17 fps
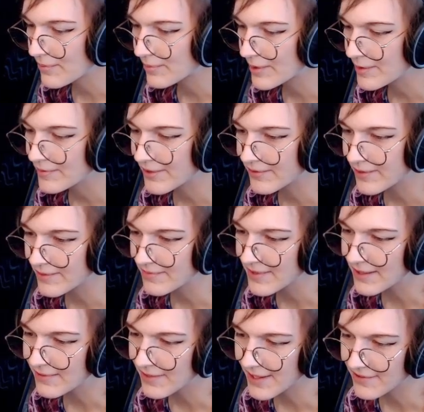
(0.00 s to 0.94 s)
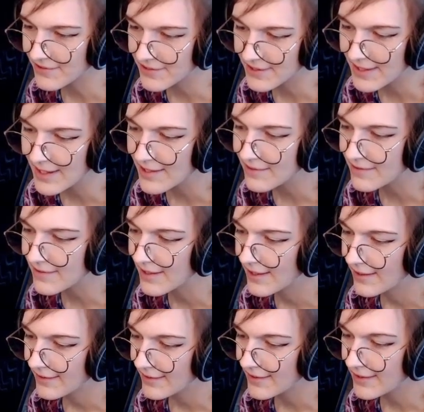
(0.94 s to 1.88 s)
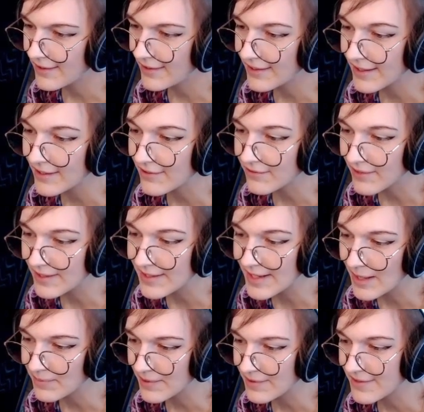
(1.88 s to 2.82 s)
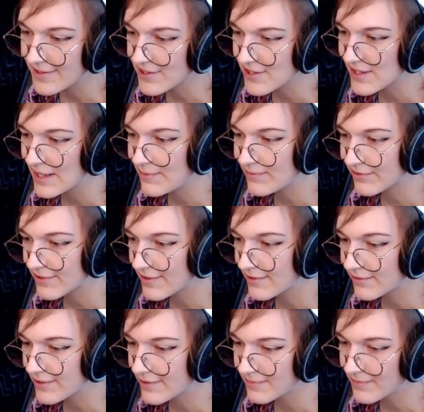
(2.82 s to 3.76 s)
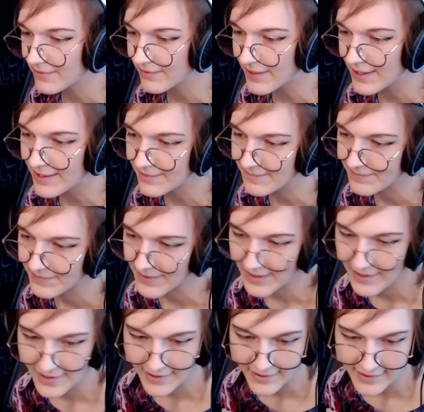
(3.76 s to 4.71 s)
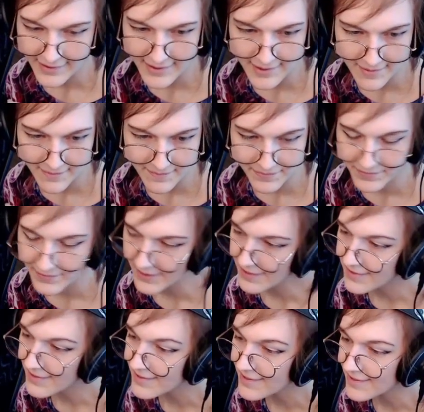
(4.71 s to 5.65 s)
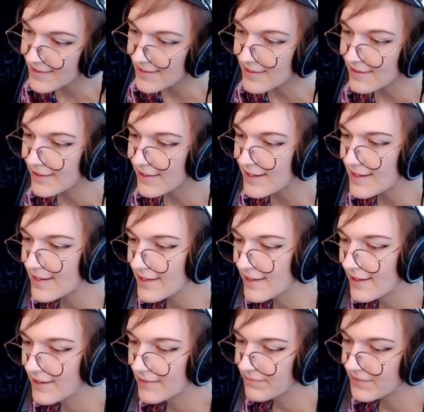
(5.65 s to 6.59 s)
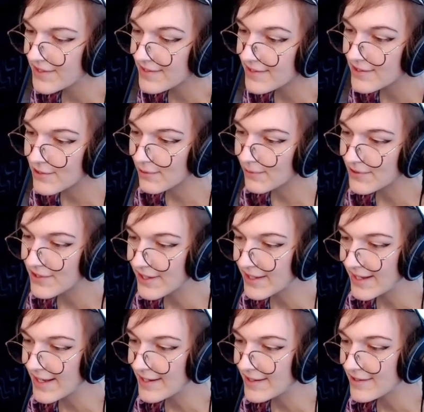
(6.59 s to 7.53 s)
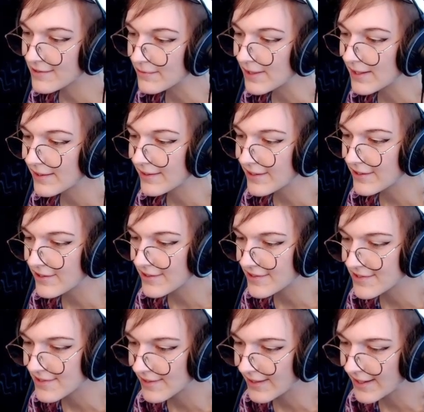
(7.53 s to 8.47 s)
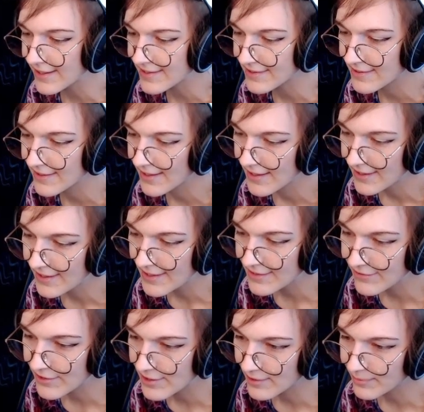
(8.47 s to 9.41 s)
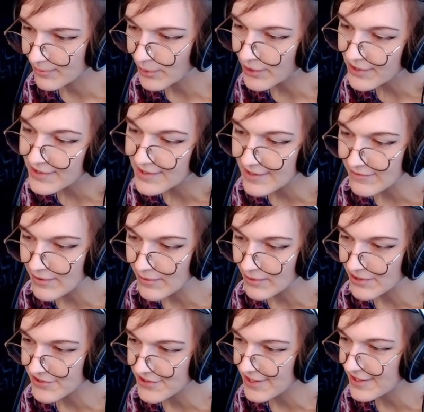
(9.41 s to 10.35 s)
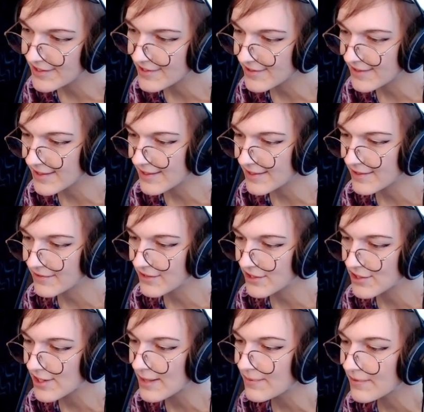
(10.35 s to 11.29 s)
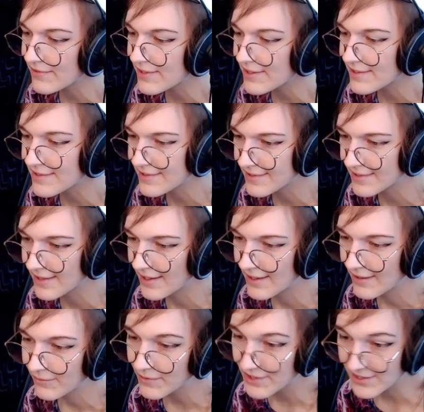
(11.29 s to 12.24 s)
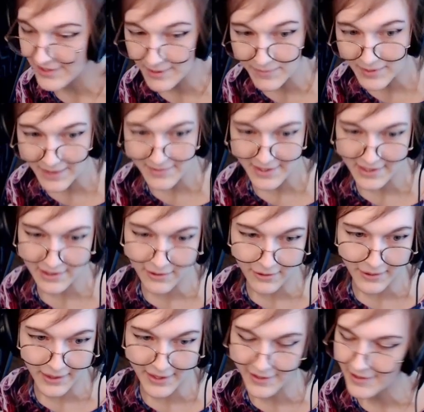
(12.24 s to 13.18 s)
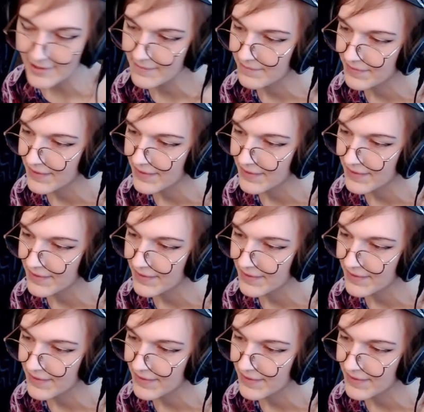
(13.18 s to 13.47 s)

probe to room. There we go. So now it kind of adapted this shape for the room, right? And this is a tool you can edit as well. Like you can select individual points if you want to change the shape of this, which sometimes is required,